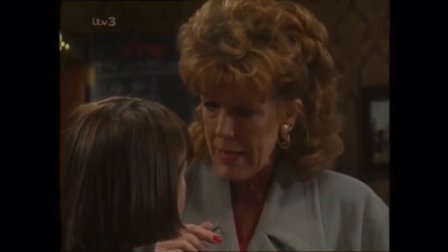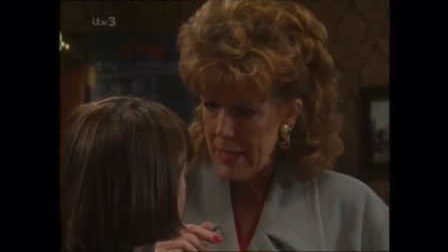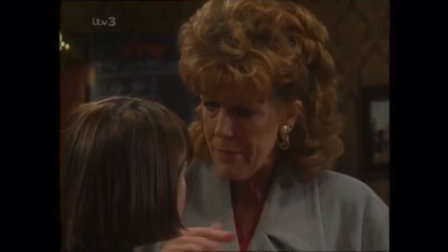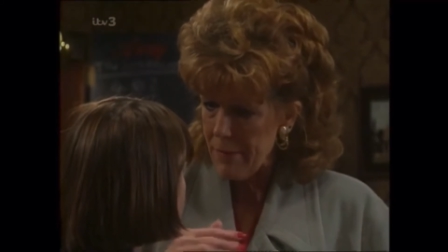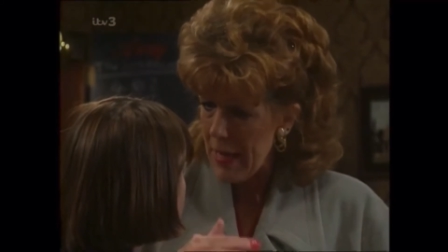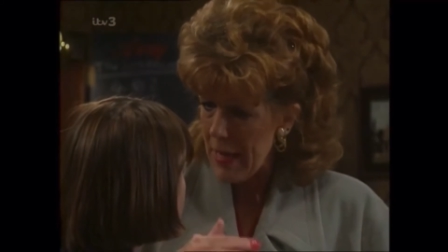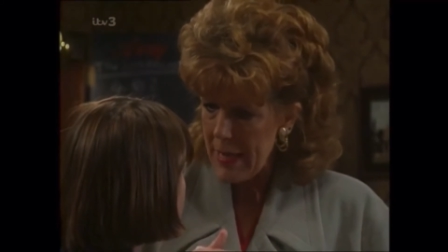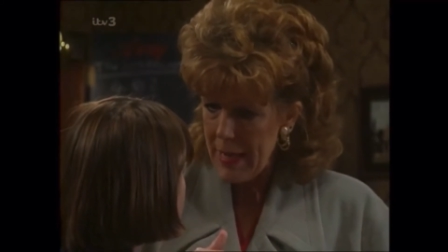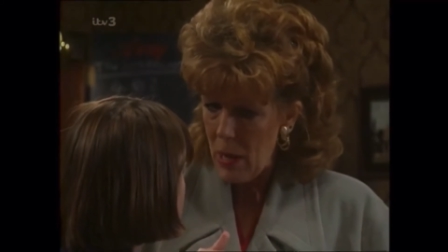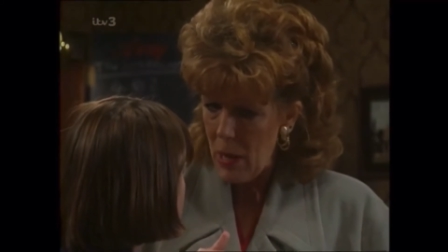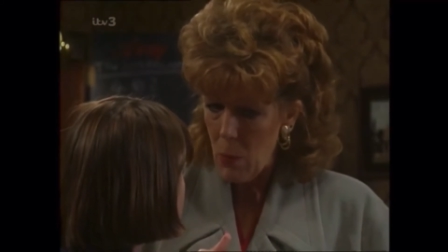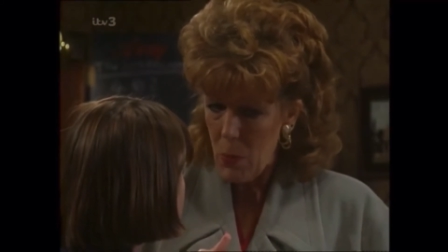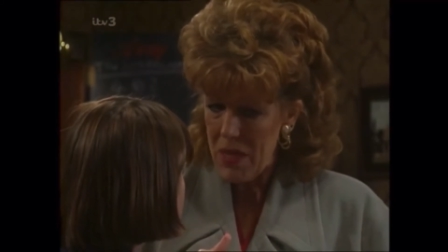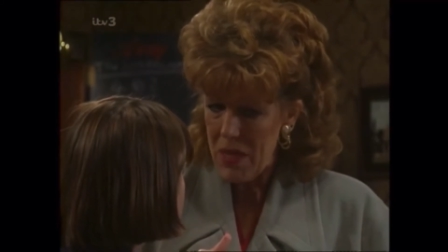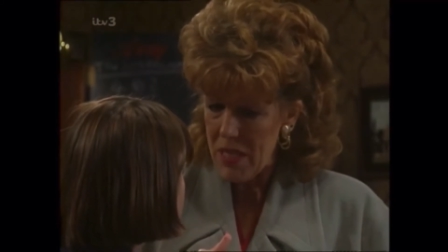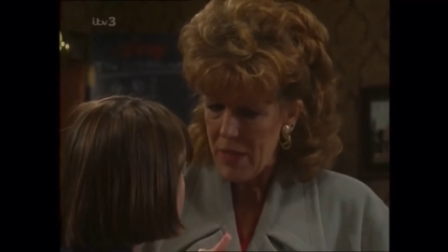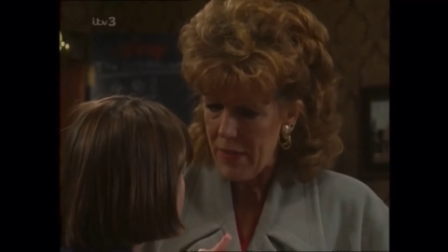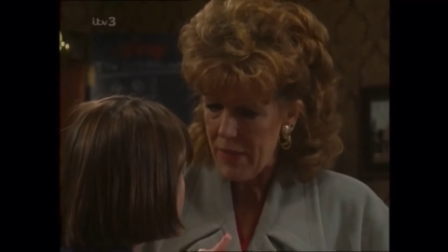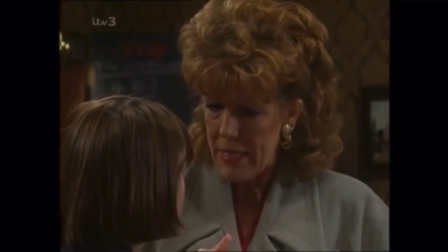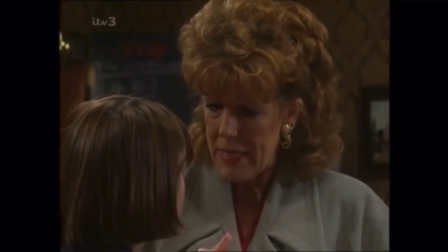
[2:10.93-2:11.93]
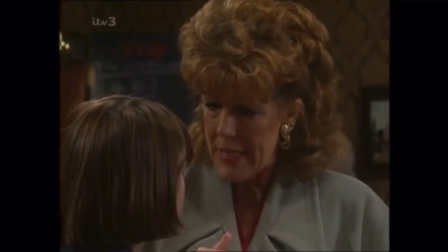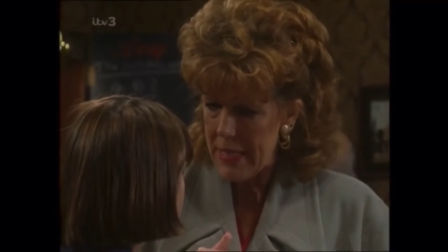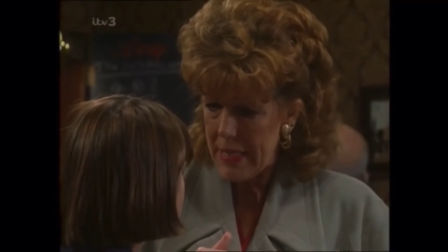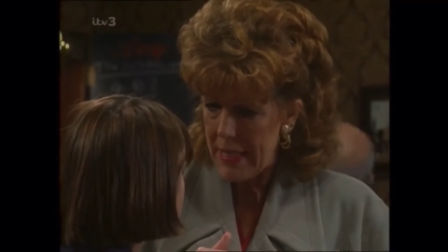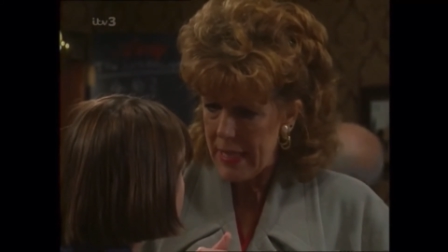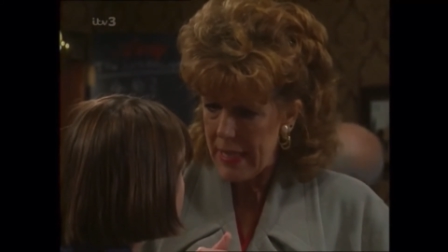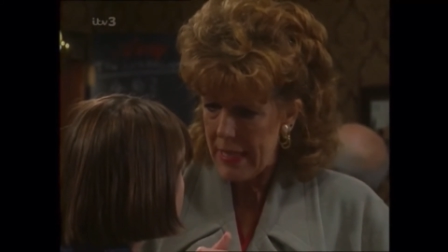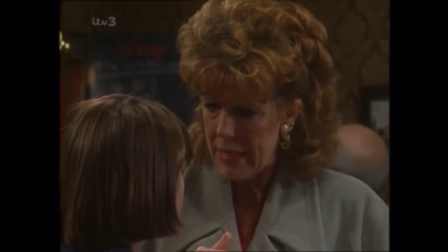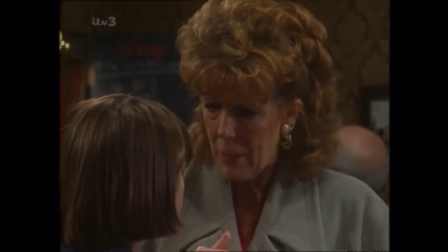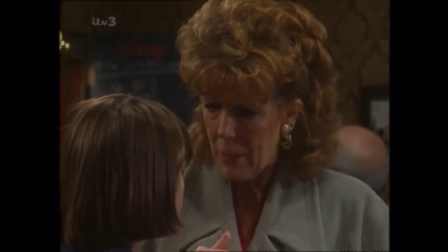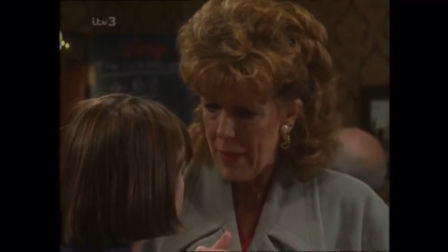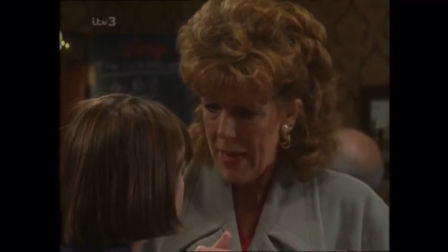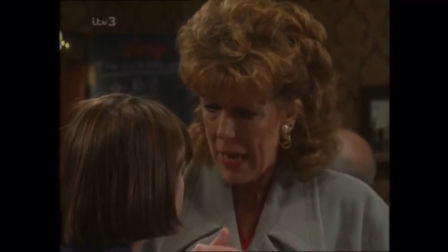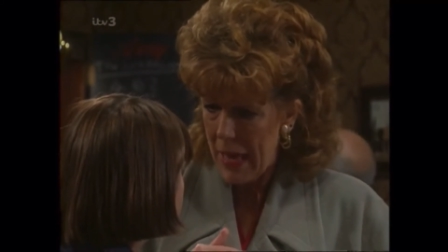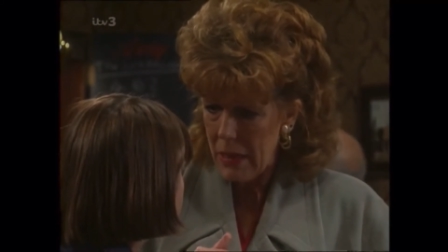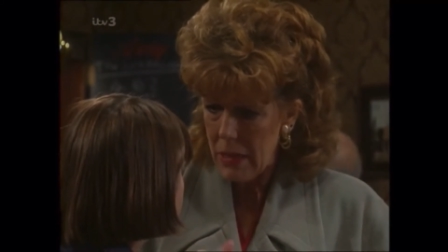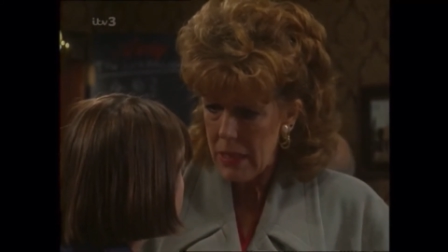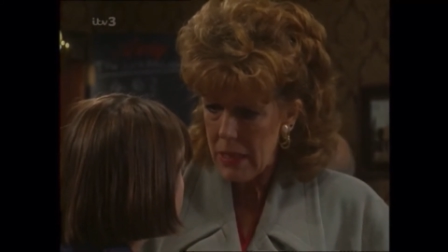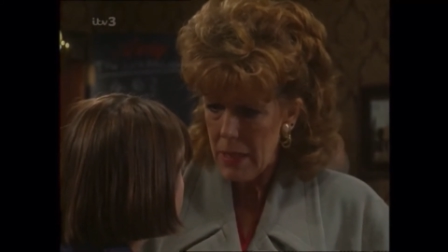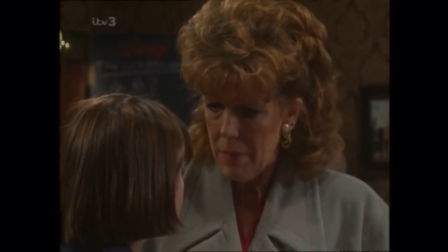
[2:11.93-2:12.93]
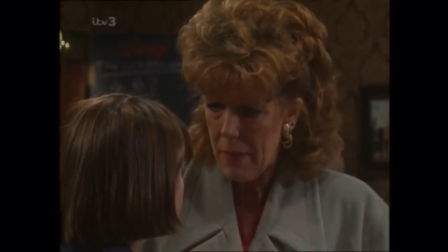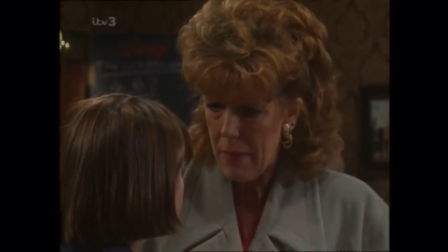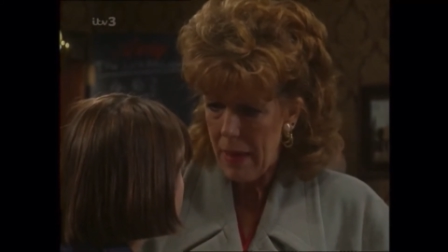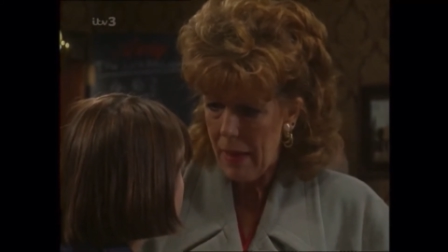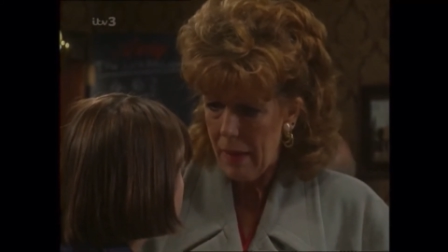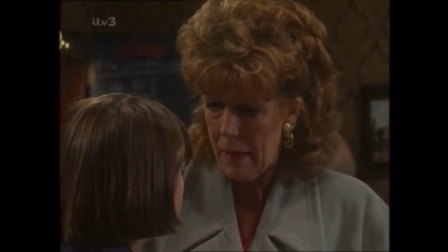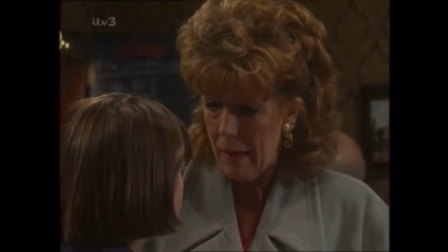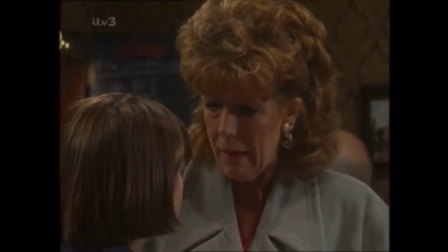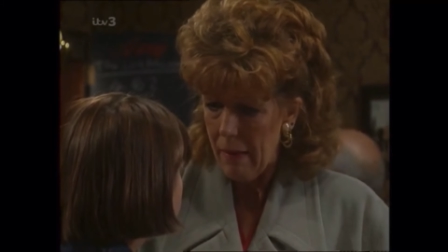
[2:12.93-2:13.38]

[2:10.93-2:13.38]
If they get wind of it and dig in, they'll be out of there.